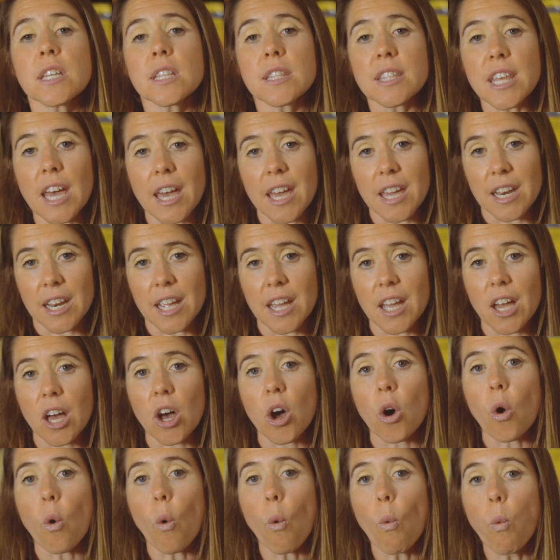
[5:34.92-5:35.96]
then
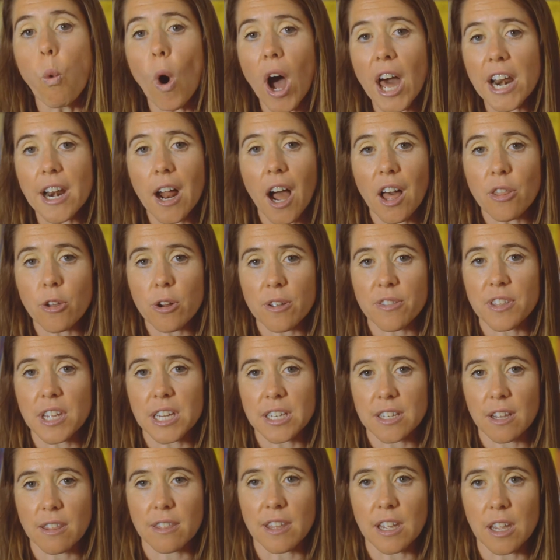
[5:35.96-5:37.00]
one other
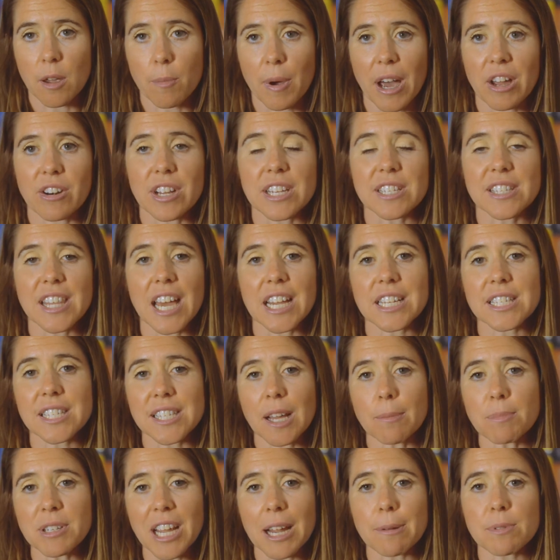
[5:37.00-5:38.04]
thing to think about is that
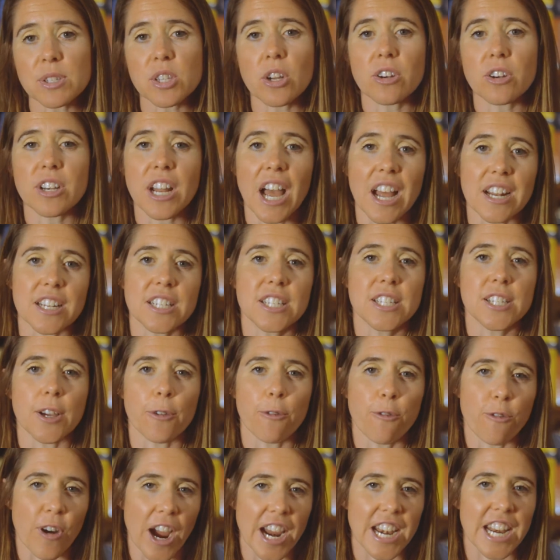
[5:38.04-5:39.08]
sometimes they're not
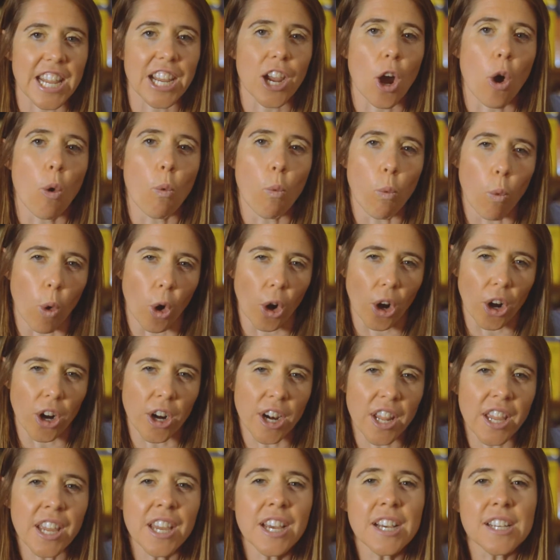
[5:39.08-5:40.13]
defining a
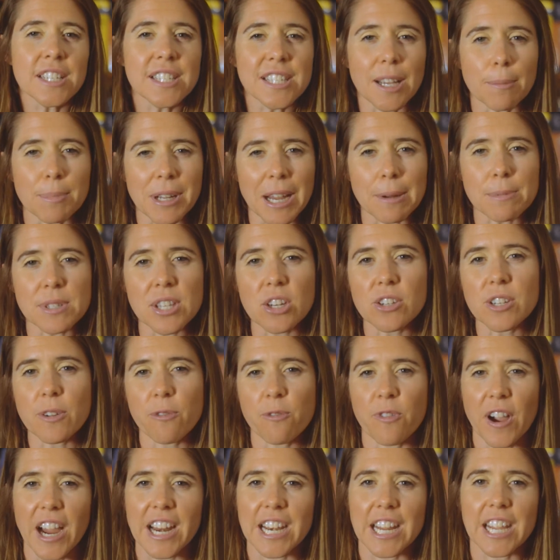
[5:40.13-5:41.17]
word, sometimes they're
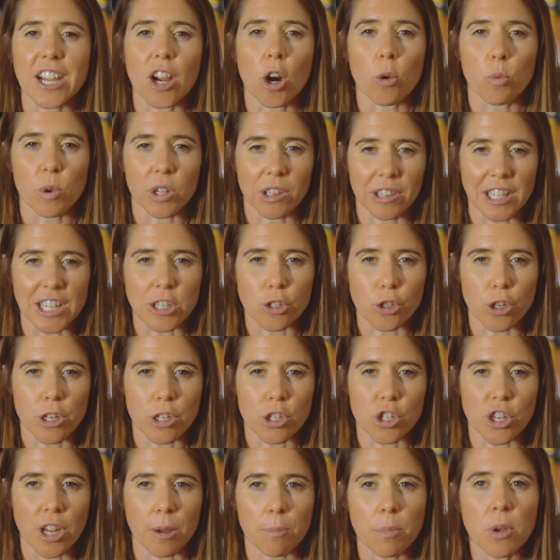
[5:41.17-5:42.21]
defining a
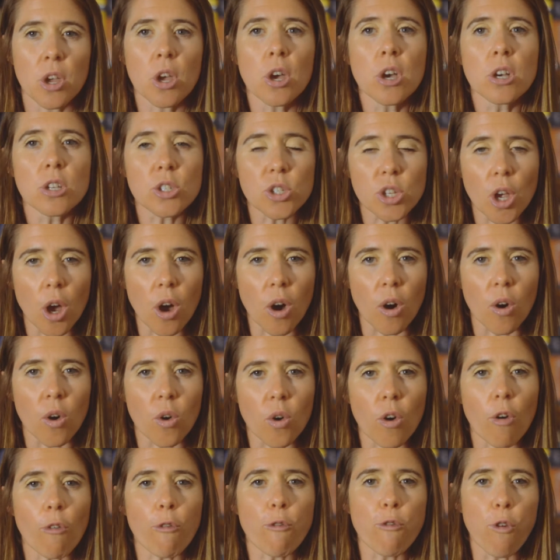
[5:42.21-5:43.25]
relationship.
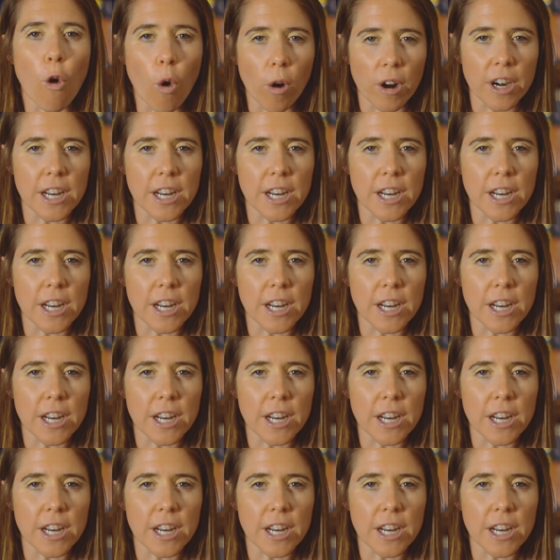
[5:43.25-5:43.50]
So, for